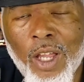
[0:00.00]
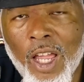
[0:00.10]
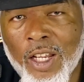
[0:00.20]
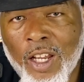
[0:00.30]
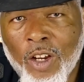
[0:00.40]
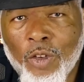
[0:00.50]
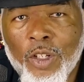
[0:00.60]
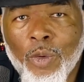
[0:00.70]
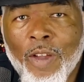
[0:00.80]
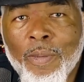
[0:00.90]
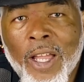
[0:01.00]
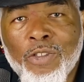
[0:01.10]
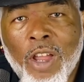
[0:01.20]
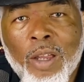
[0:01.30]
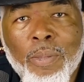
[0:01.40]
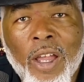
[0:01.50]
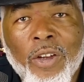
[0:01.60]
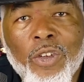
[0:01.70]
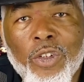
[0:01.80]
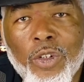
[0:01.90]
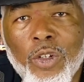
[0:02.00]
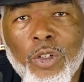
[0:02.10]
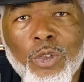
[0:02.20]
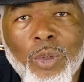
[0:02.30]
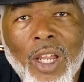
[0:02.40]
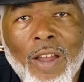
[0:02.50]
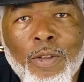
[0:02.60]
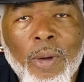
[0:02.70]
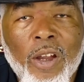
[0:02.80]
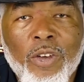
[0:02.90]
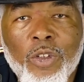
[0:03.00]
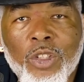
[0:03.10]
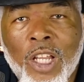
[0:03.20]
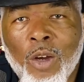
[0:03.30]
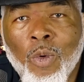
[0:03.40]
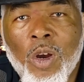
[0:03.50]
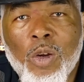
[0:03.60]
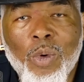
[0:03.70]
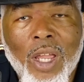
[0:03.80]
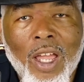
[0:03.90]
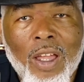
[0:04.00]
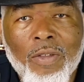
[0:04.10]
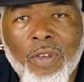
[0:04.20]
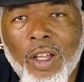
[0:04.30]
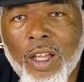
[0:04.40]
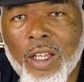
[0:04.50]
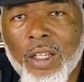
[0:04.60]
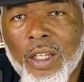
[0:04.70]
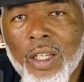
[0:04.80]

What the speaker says: Not only do we have Black Dragon Biker News, we have the Biker News Network, we have